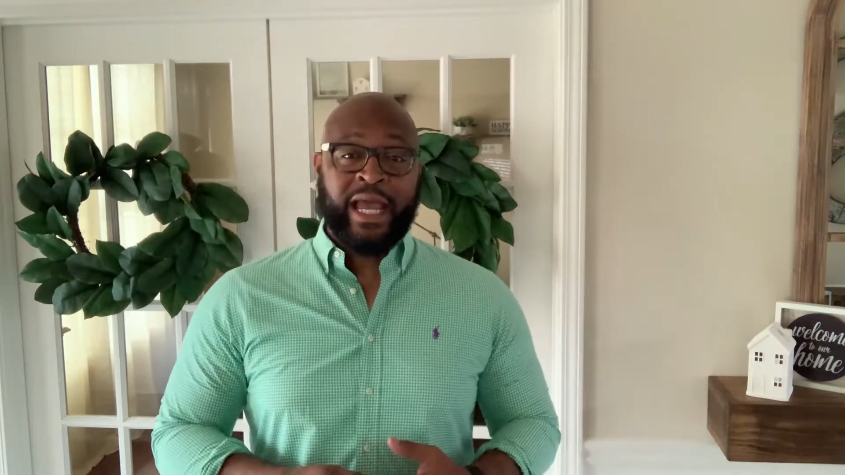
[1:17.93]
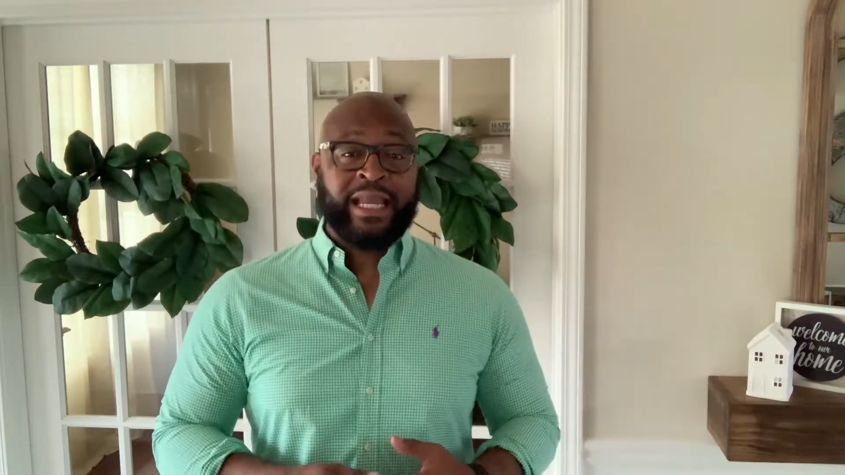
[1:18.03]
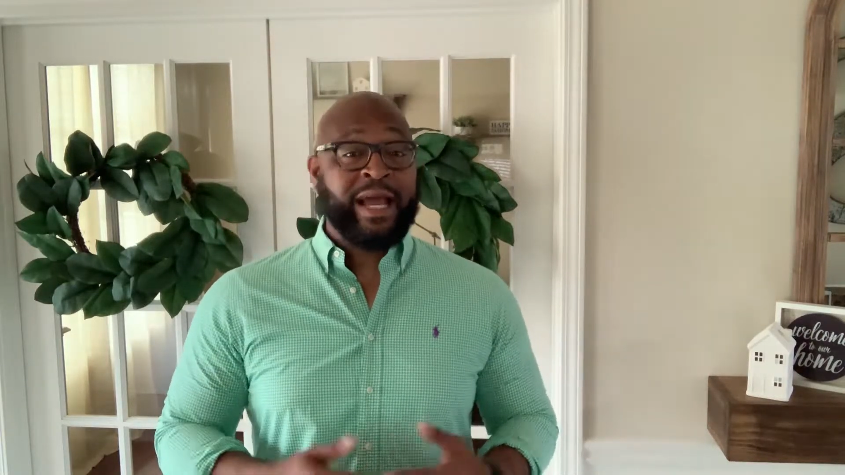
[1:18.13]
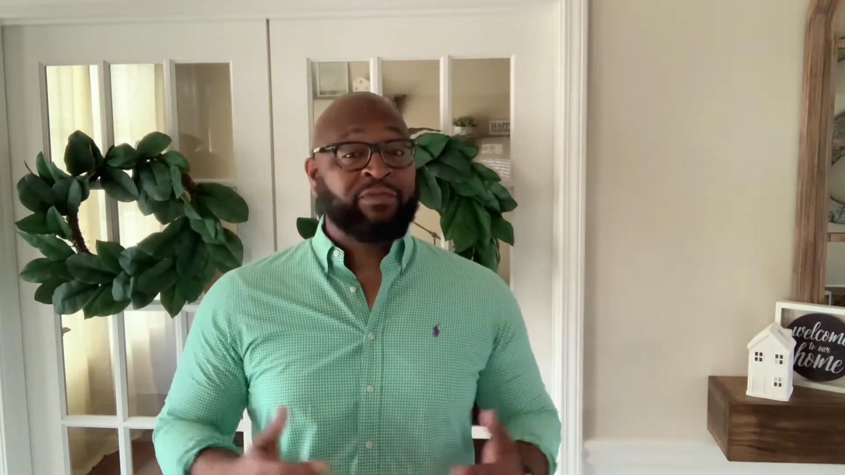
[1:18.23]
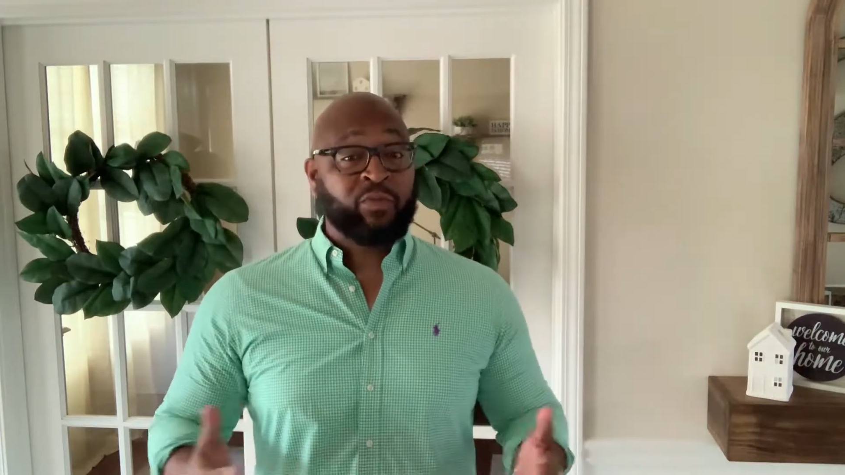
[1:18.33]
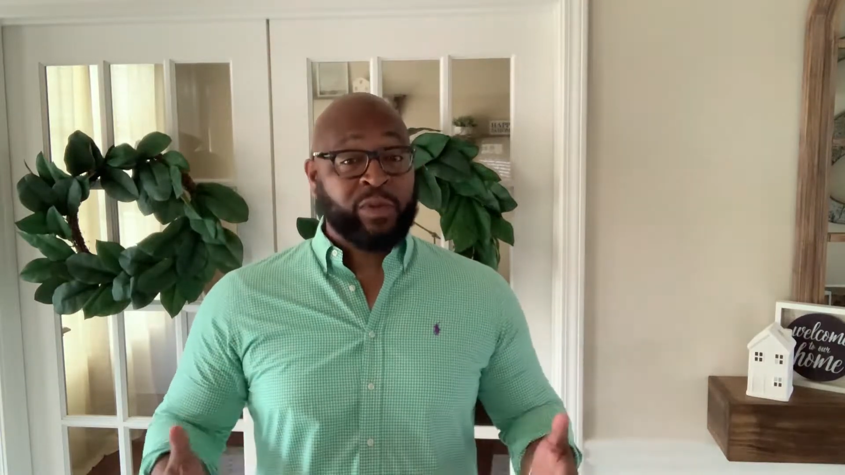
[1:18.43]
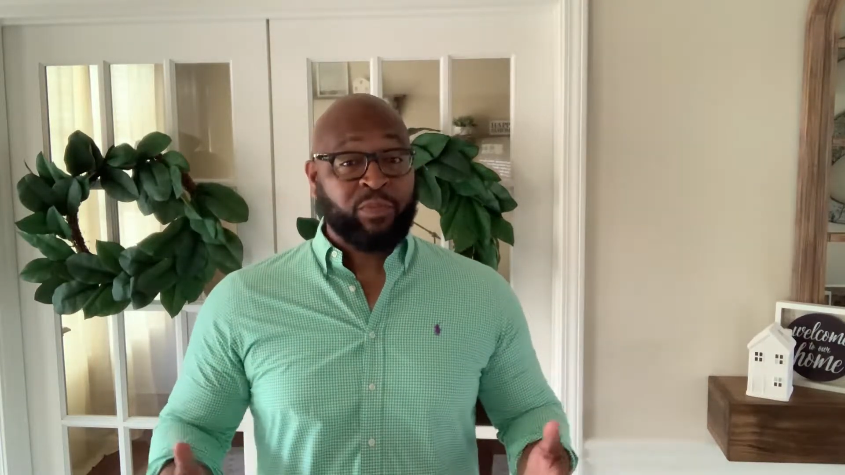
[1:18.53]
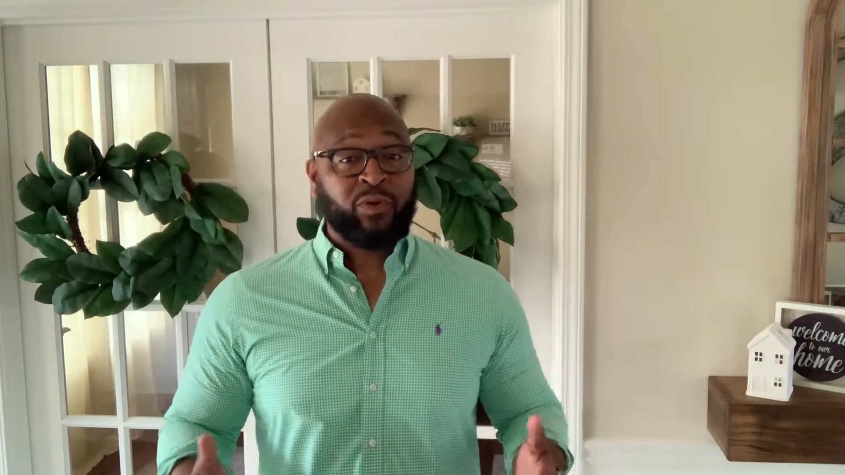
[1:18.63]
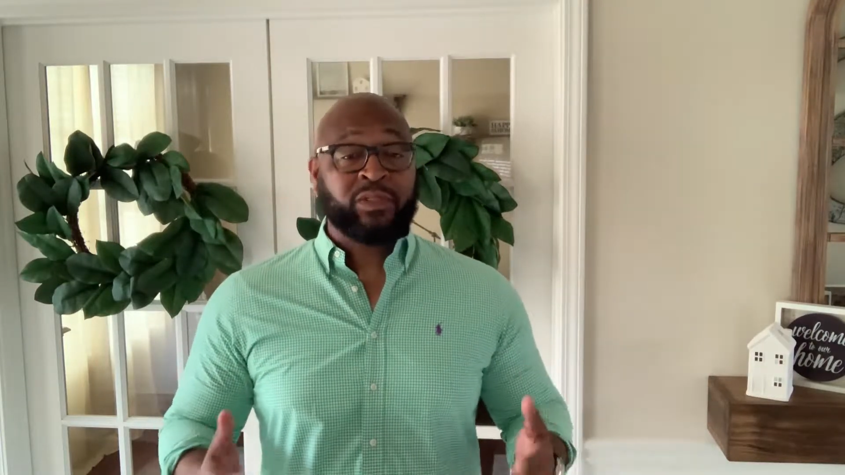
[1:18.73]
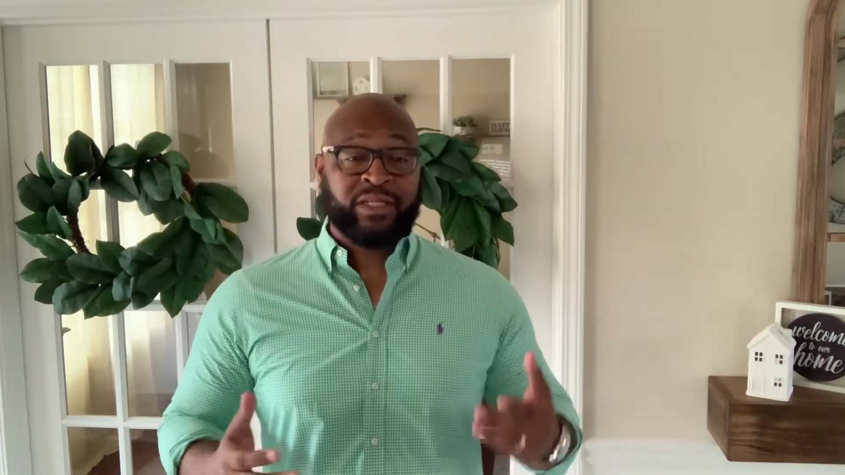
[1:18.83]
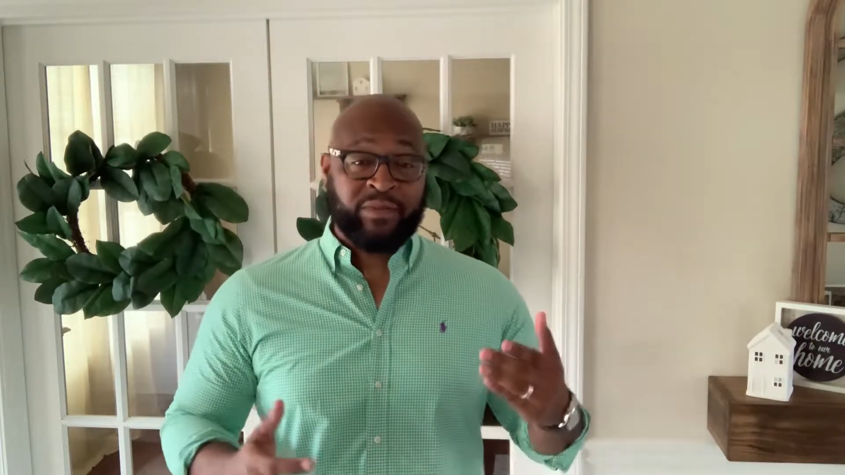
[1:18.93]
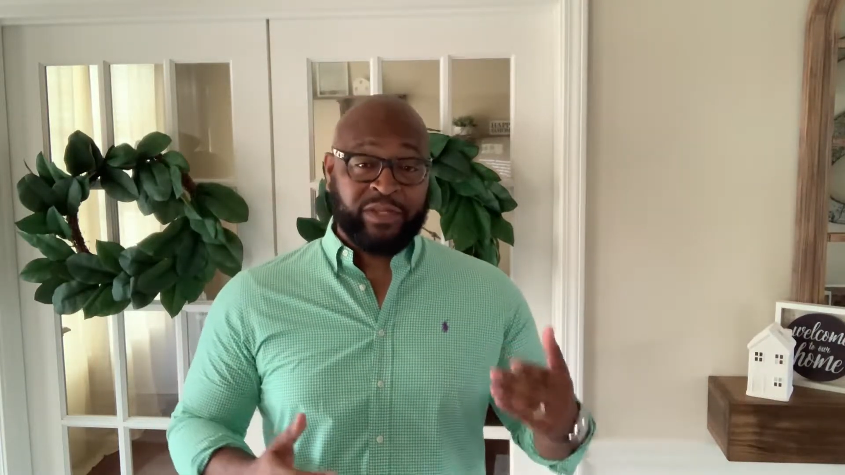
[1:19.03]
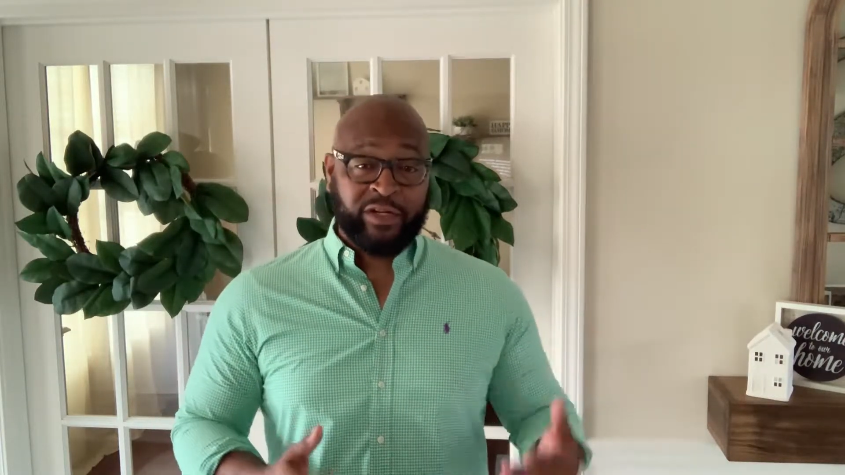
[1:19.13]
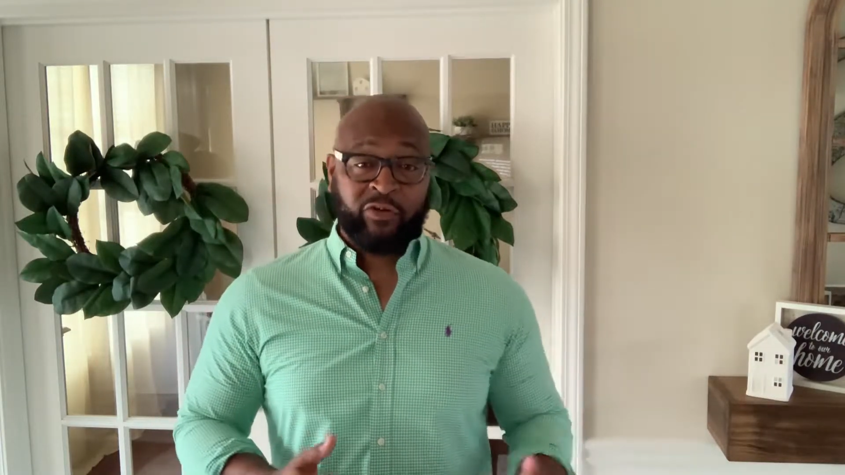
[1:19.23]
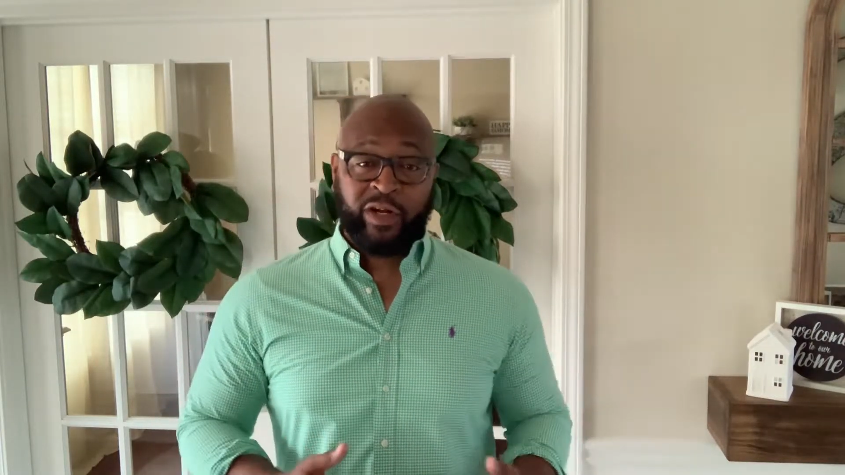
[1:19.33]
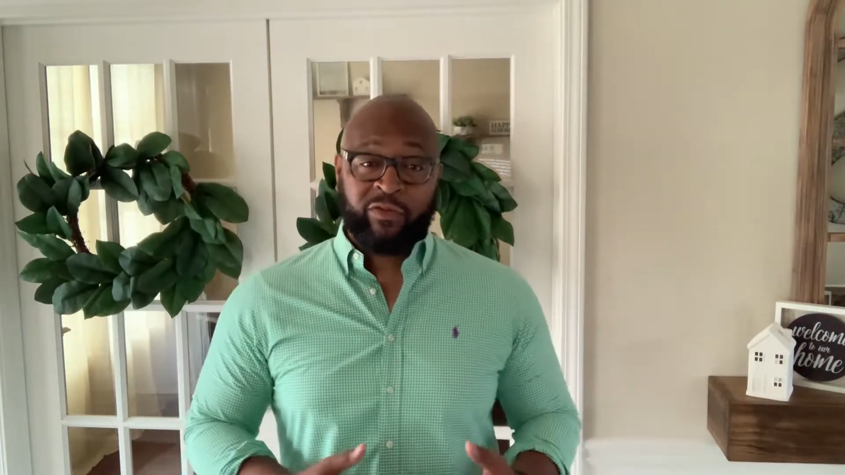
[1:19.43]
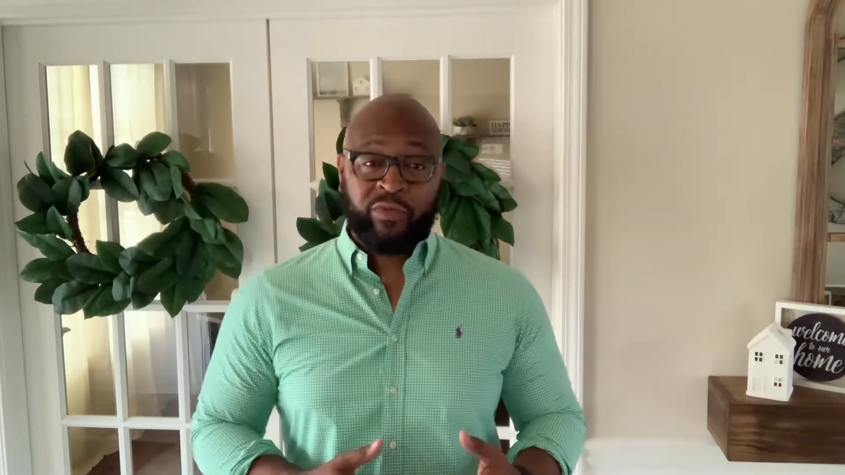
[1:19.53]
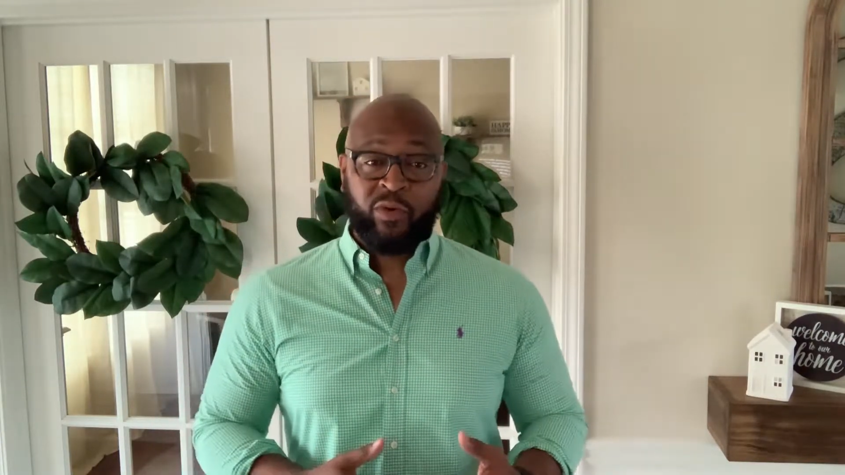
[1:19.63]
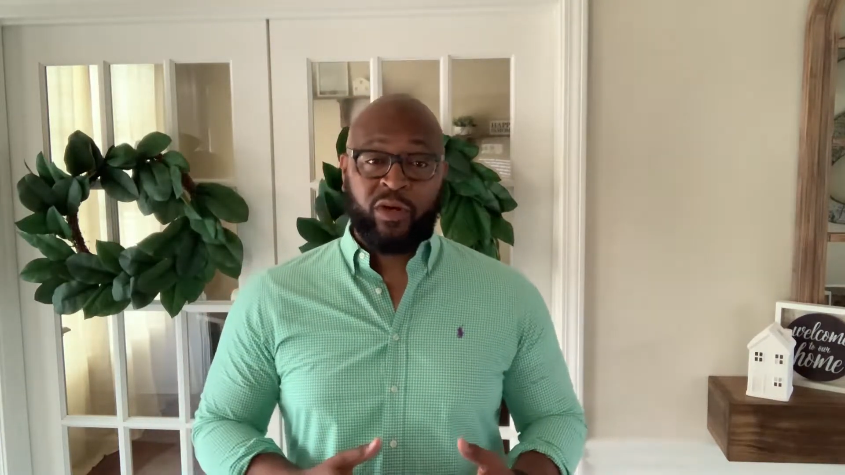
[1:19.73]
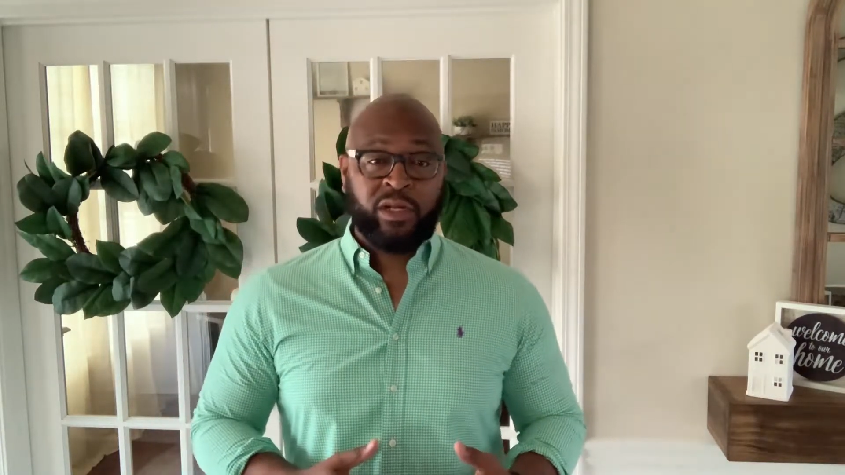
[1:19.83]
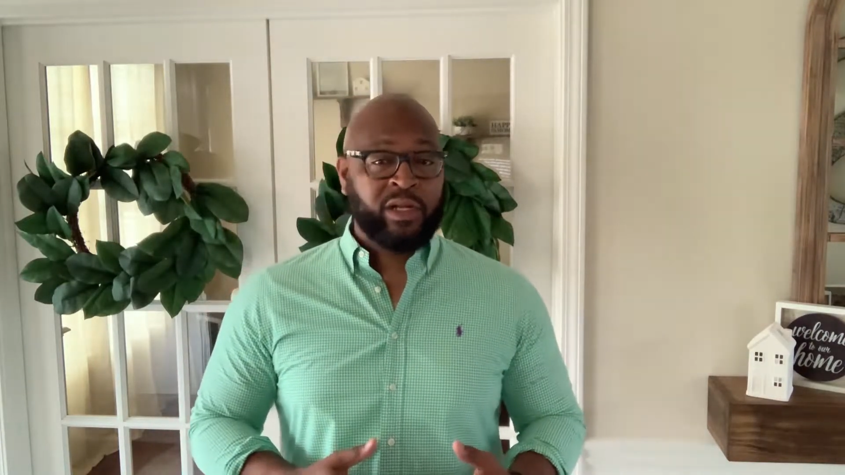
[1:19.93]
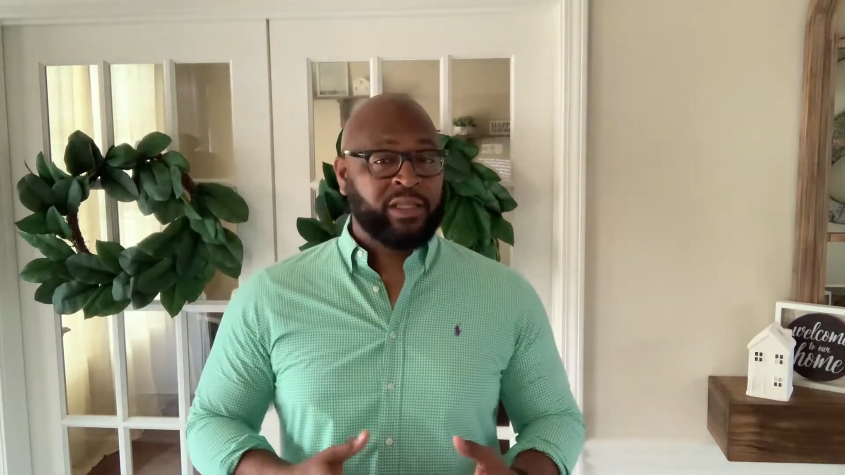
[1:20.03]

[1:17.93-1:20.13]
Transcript: And after we pulled an updated credit report,